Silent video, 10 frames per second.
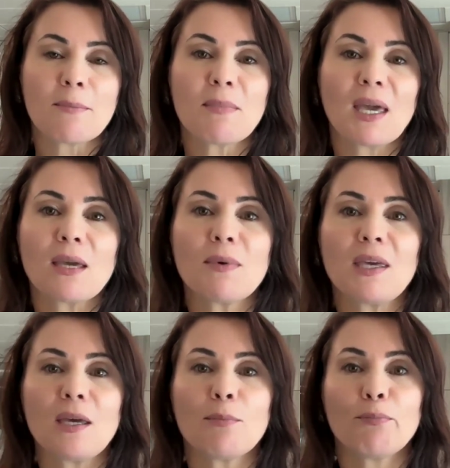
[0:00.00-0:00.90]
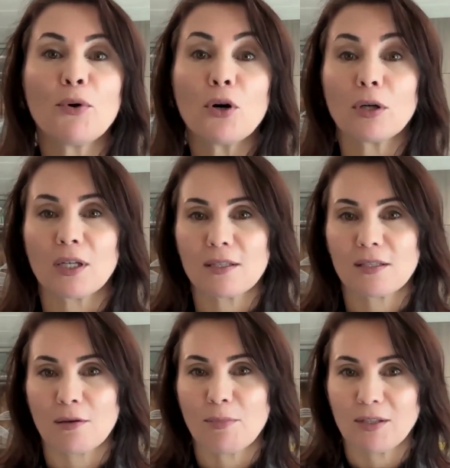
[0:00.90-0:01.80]
Maybe a book
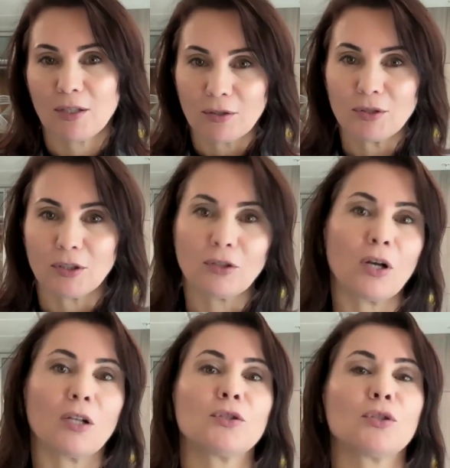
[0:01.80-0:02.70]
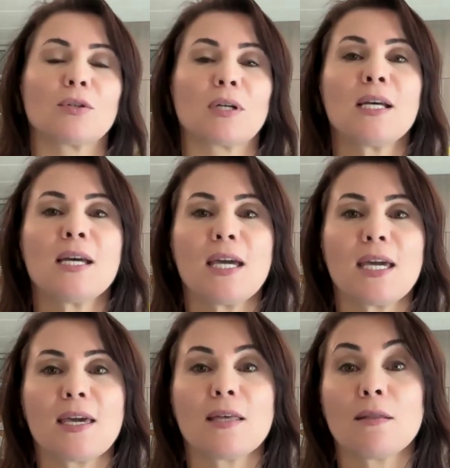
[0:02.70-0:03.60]
is a material culture,
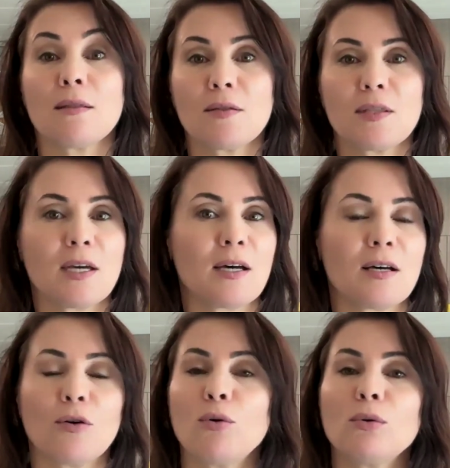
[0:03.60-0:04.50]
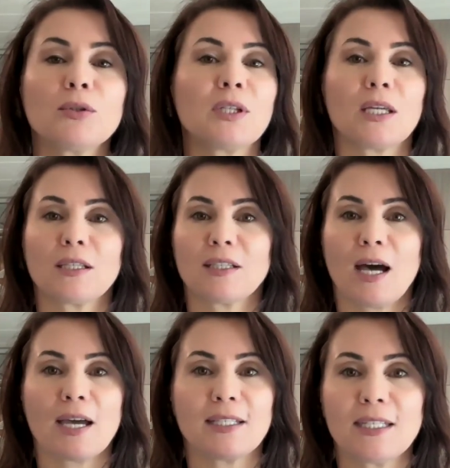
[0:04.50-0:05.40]
and the whole thing,
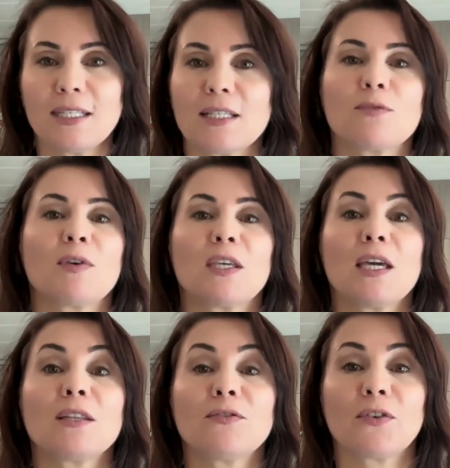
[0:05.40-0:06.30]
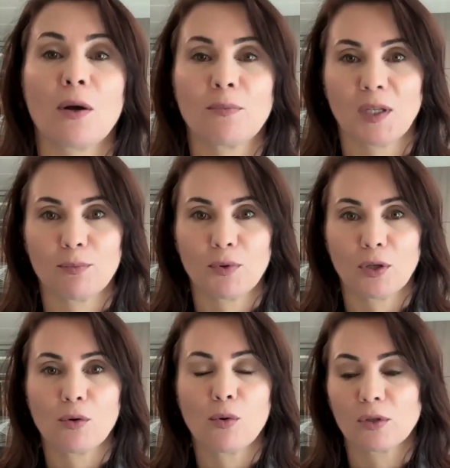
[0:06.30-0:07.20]
the ideas we get from the
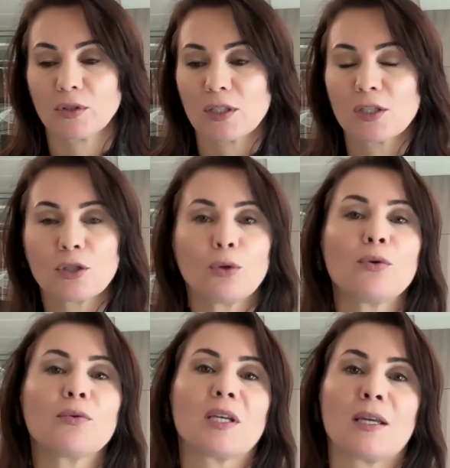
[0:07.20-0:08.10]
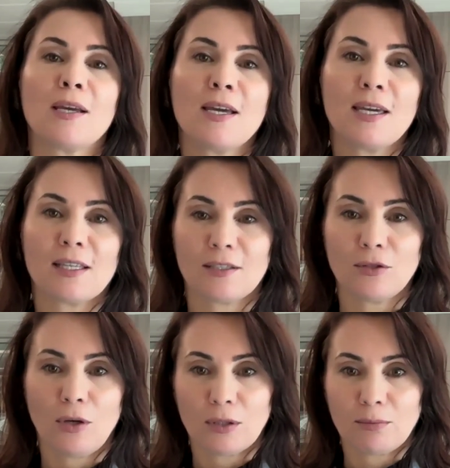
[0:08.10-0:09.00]
book or the story is
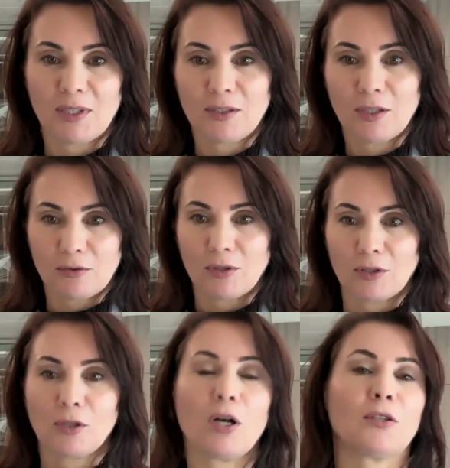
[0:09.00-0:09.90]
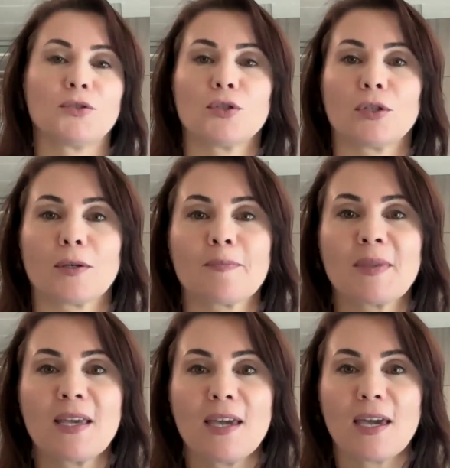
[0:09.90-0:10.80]
non-material culture.
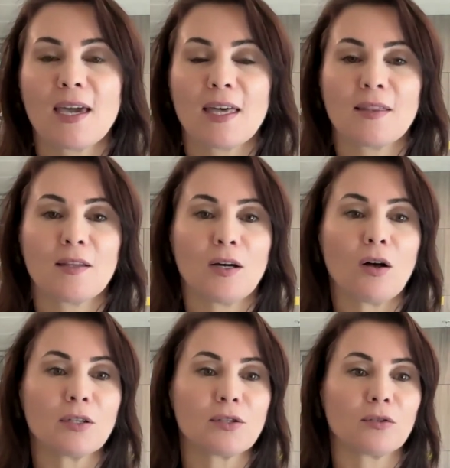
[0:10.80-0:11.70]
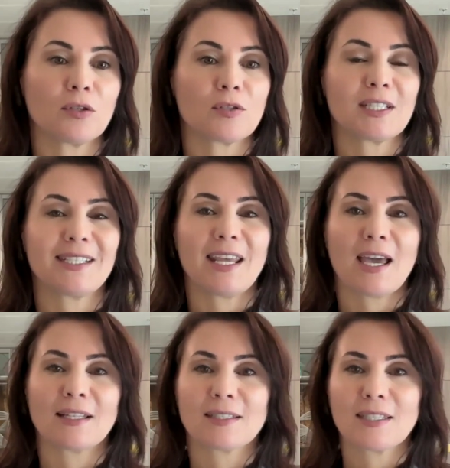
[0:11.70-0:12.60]
And also there's
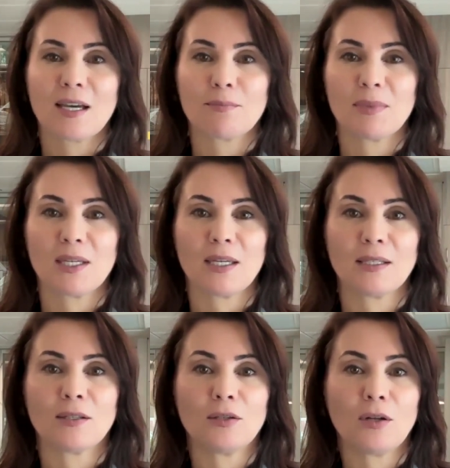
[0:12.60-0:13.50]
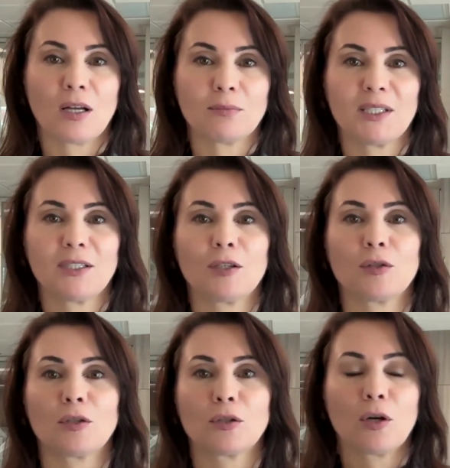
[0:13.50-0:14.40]
dance can be in
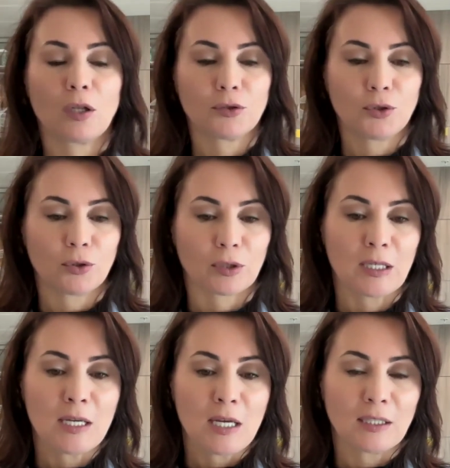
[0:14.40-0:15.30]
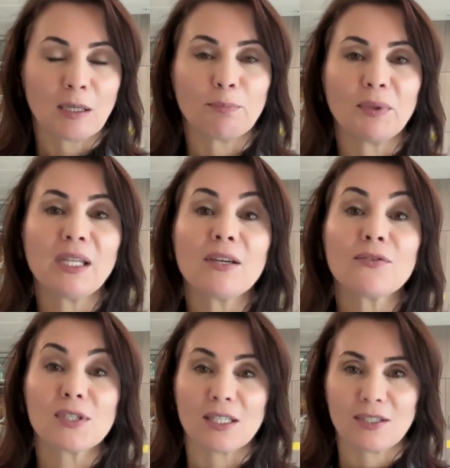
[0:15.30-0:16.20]
non-material culture. The
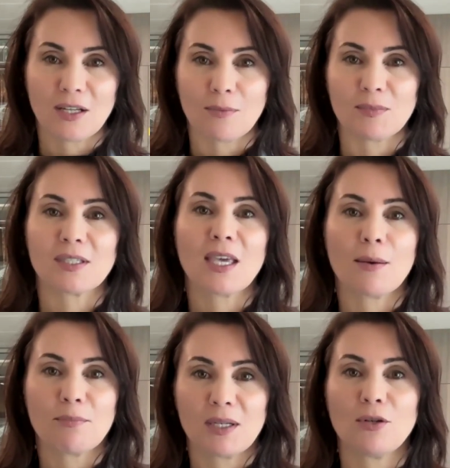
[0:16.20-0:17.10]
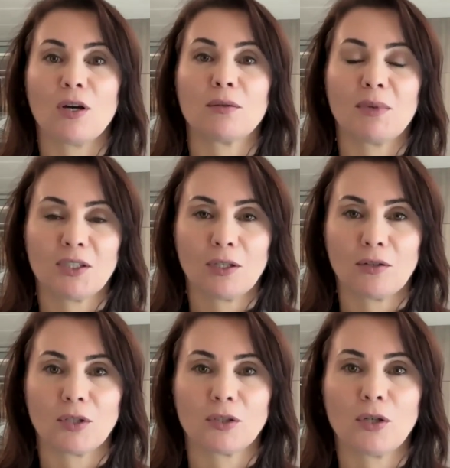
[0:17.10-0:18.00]
belief systems can be
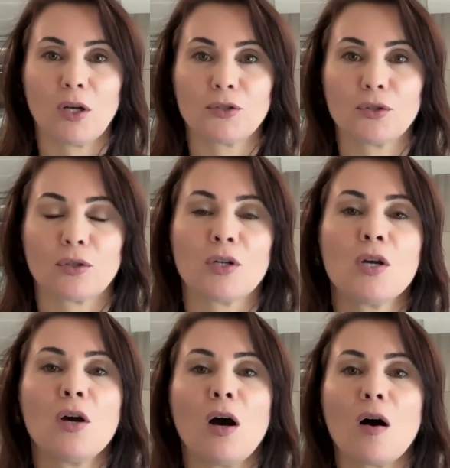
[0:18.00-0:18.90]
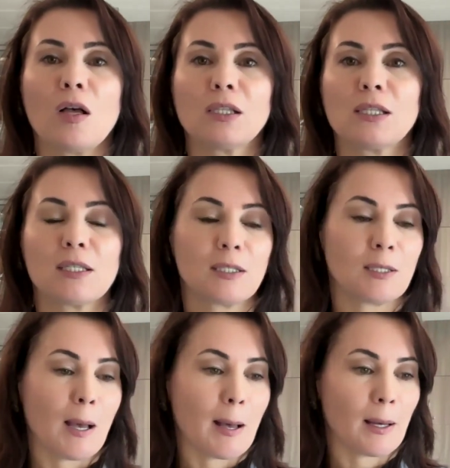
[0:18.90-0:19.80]
non-material culture. All
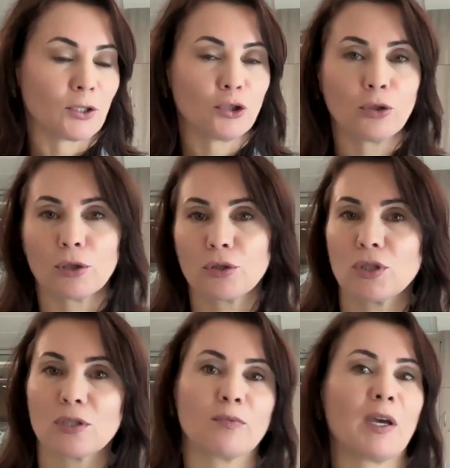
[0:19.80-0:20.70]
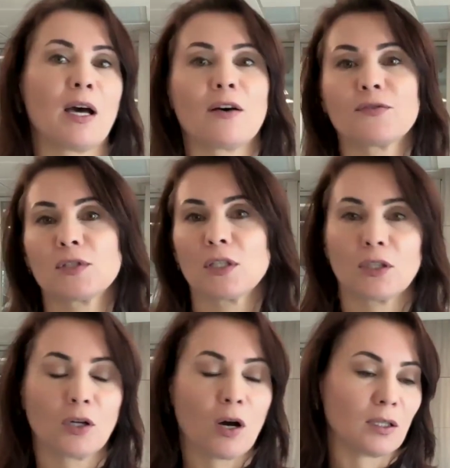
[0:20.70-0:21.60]
these churches we have,
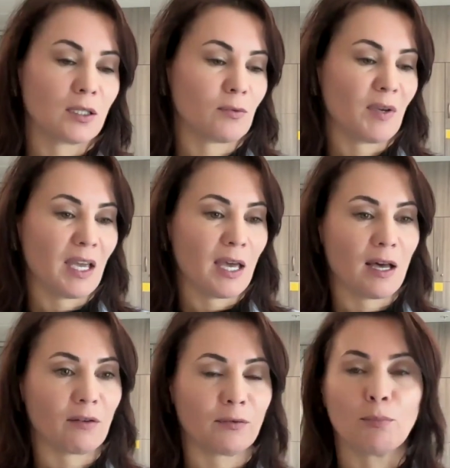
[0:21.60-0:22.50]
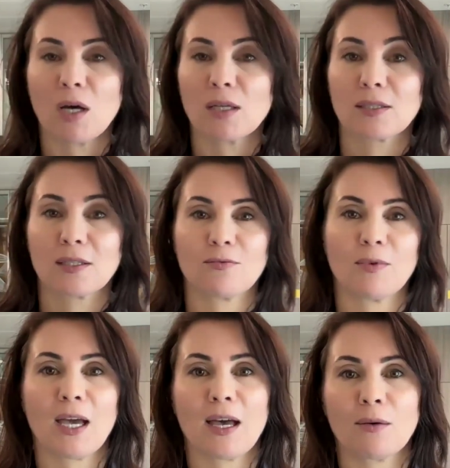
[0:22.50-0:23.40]
synagogues we have, mosques
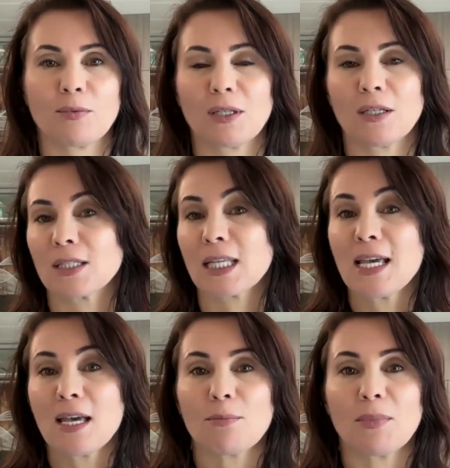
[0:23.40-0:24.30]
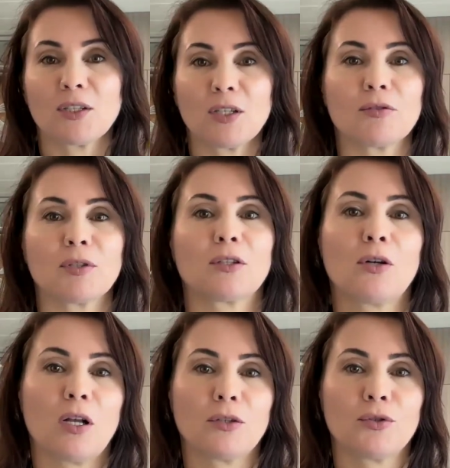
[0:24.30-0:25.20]
we have is material
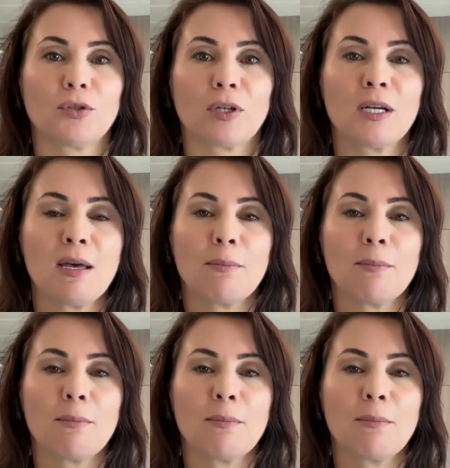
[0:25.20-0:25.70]
culture.